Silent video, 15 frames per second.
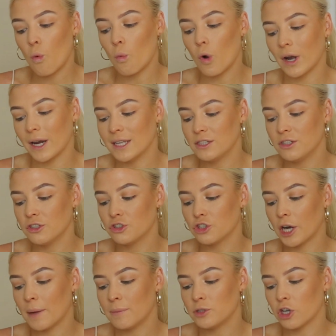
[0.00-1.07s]
What is your
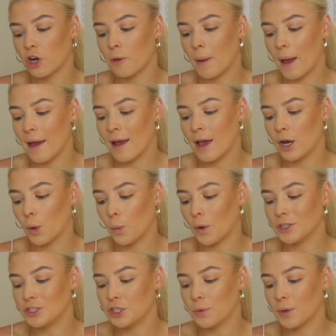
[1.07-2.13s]
dream job and
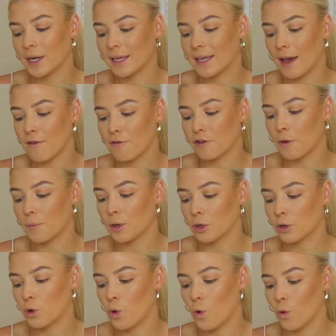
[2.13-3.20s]
what do you want to get from your
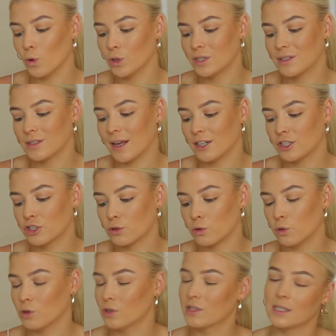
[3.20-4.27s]
course slash
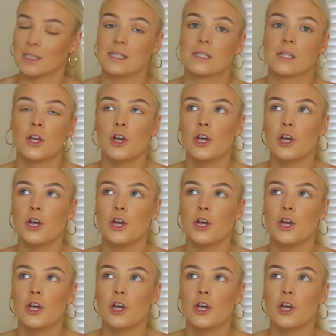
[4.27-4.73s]
courses?